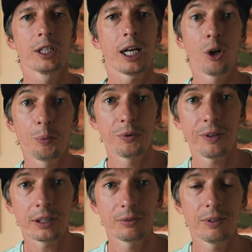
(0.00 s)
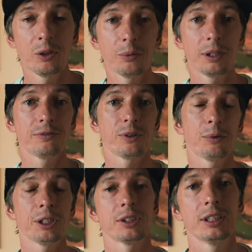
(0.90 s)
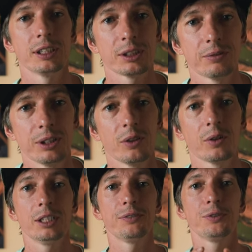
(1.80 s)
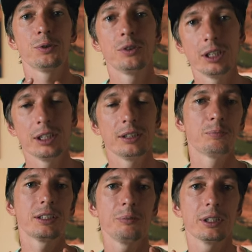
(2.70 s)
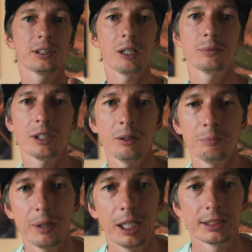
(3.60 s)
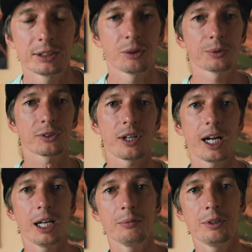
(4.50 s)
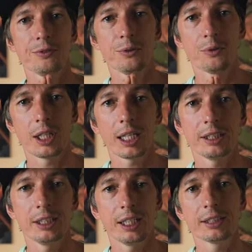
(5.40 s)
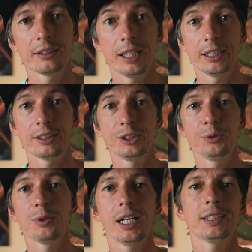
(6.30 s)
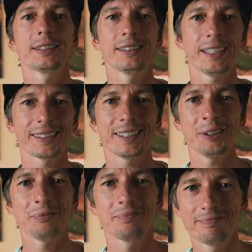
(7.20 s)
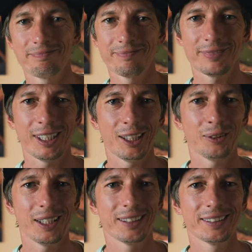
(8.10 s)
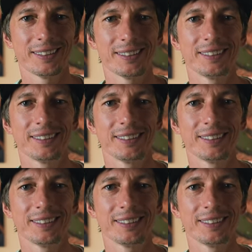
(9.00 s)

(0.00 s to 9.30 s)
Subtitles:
I hope you find some valuable information in this video. If you did, give me a thumbs up and subscribe if you're not yet. And see you guys next time. Aloha.